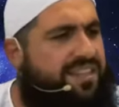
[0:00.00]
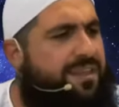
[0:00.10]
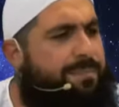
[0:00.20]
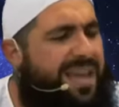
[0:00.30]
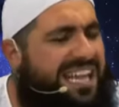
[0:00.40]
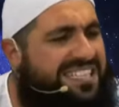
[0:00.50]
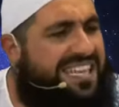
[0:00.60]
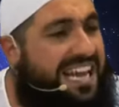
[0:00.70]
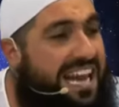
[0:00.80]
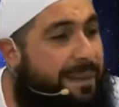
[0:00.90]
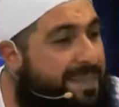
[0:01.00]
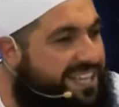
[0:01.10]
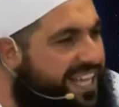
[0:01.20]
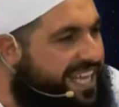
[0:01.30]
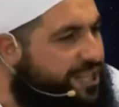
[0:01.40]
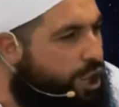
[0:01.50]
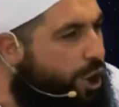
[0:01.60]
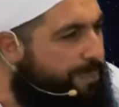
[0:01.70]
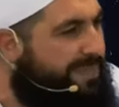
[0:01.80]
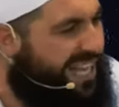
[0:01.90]
the biggest calamity in the
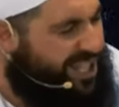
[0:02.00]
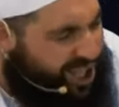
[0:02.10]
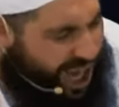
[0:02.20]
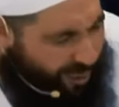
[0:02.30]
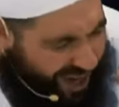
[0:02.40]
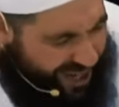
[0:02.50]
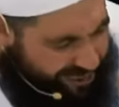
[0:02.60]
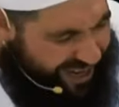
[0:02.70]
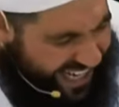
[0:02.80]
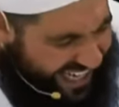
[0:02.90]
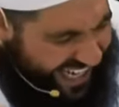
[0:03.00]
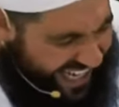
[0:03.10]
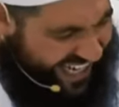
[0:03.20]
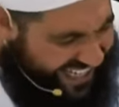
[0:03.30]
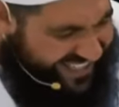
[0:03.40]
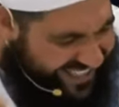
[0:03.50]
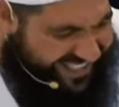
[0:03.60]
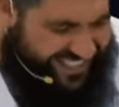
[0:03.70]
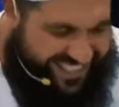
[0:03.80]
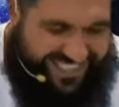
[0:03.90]
Ummah, do you know what it really
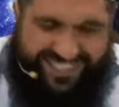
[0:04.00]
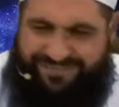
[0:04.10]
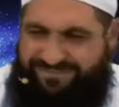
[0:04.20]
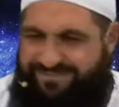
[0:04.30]
is?